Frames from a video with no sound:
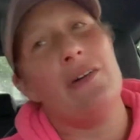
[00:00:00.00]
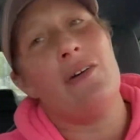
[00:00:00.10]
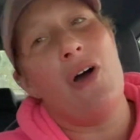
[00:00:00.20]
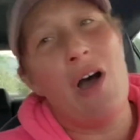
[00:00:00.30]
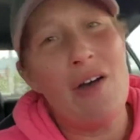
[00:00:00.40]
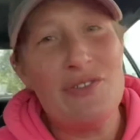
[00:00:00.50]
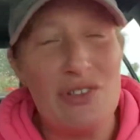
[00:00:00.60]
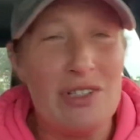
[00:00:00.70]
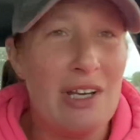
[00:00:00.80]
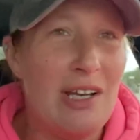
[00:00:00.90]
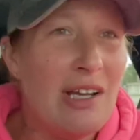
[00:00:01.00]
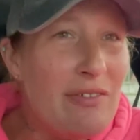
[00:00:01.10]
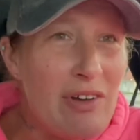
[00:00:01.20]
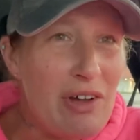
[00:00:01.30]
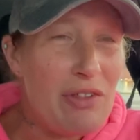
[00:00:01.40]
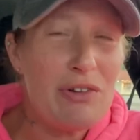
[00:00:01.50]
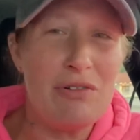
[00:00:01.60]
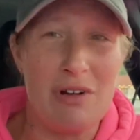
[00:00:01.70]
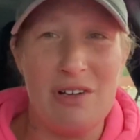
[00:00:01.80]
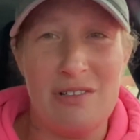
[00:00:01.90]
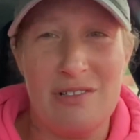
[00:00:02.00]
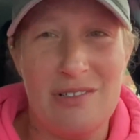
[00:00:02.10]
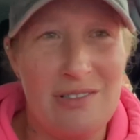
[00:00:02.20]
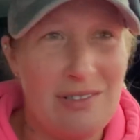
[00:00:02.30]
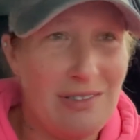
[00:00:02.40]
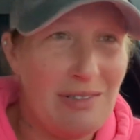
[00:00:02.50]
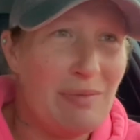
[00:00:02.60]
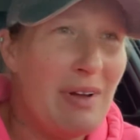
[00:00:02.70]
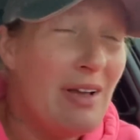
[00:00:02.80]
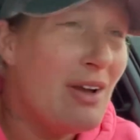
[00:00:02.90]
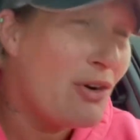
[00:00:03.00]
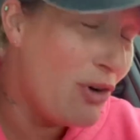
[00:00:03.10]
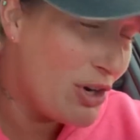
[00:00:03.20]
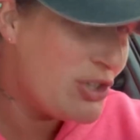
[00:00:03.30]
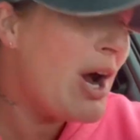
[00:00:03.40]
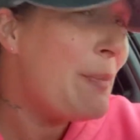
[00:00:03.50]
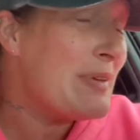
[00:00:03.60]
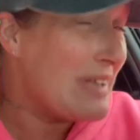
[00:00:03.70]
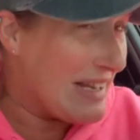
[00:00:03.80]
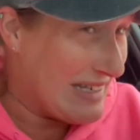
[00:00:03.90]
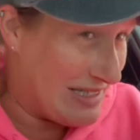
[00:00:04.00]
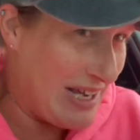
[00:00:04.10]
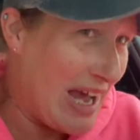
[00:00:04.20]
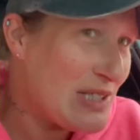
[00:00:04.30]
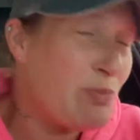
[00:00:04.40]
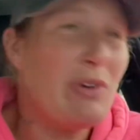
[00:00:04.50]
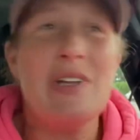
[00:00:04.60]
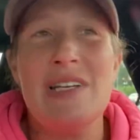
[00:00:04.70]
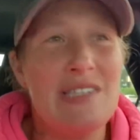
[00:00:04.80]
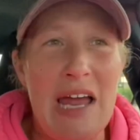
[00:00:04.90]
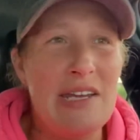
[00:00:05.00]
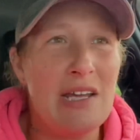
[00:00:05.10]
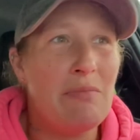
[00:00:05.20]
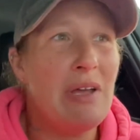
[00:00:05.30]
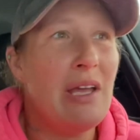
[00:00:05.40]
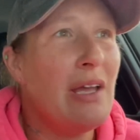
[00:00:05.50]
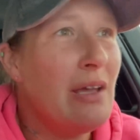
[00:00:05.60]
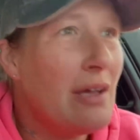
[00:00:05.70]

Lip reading: off to deliver the grub. Cornershop is like desperately sending me